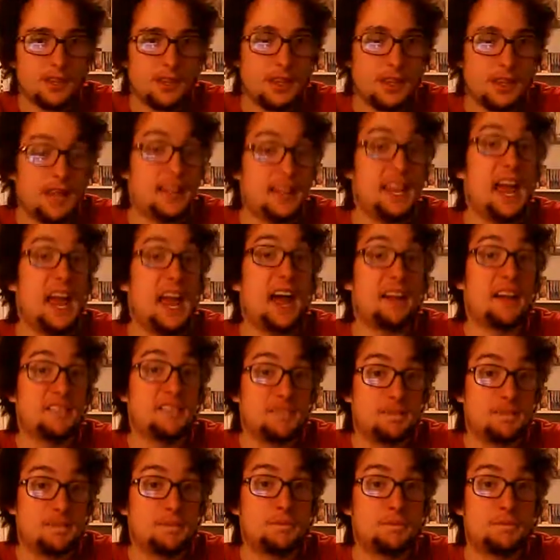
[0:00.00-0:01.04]
and yeah
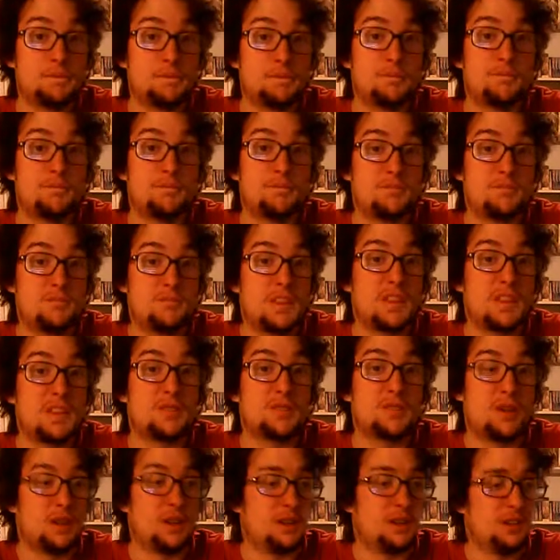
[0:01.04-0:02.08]
it's
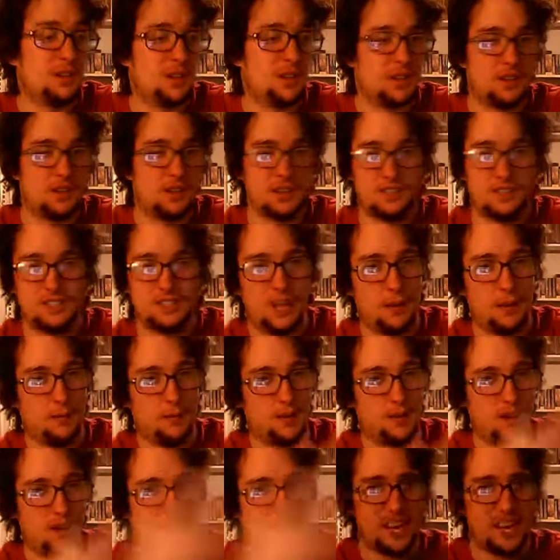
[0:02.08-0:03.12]
fun. You know, there's
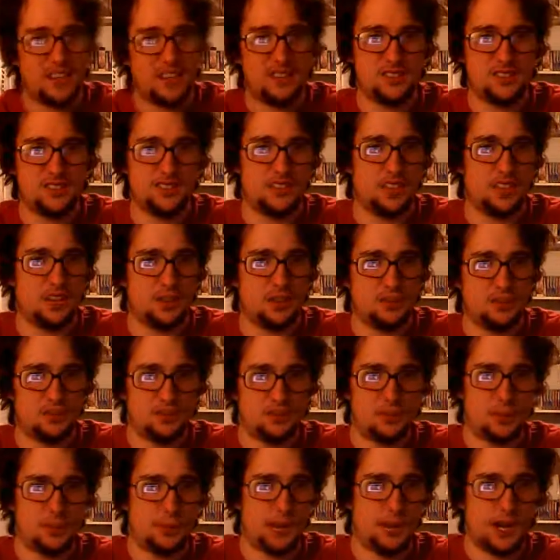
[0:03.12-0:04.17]
cybernetics, you know,
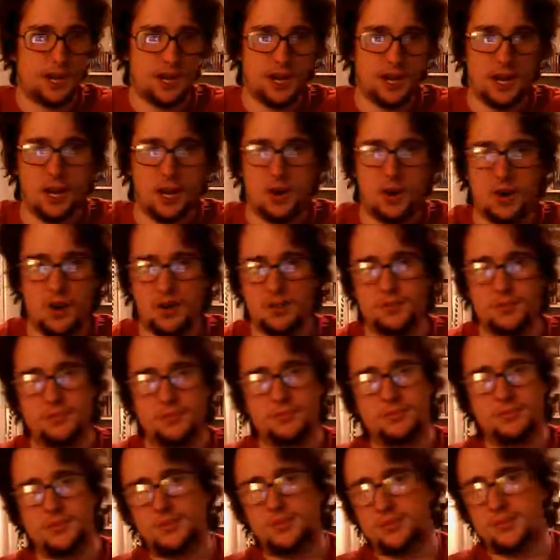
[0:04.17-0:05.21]

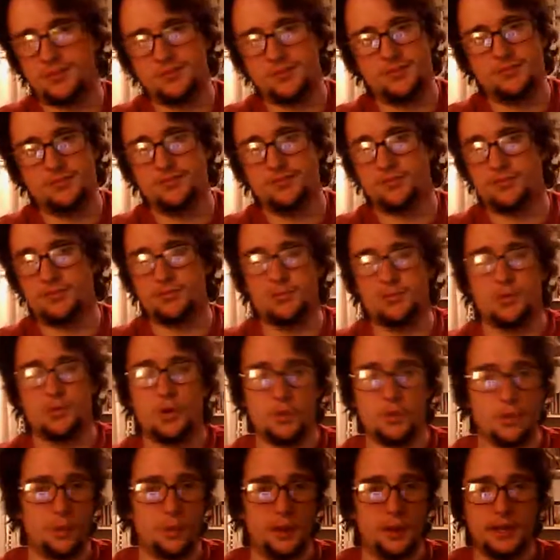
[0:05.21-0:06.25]
arms,
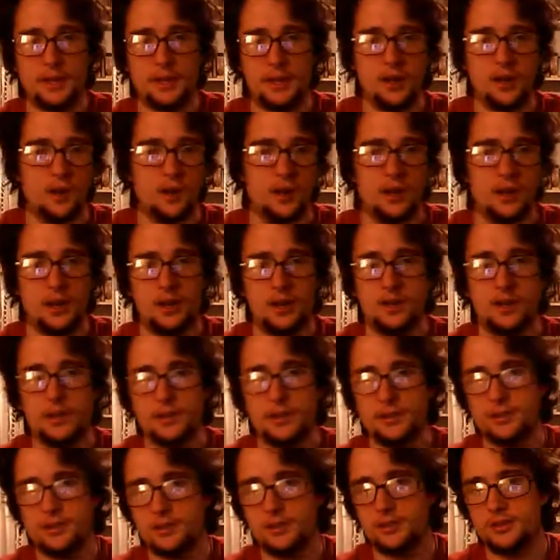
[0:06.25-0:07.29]
Wolverine
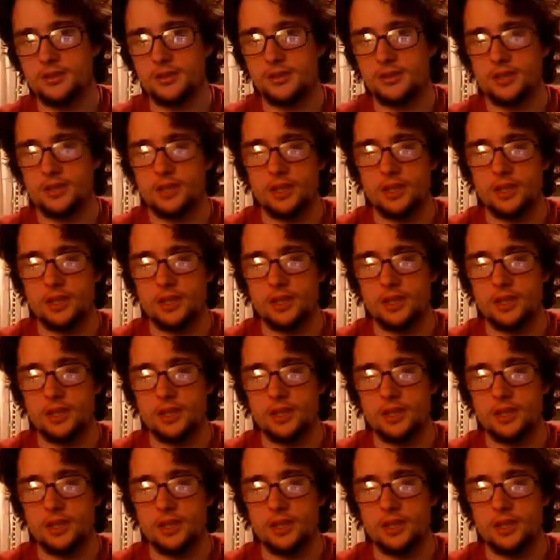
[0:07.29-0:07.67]
claws,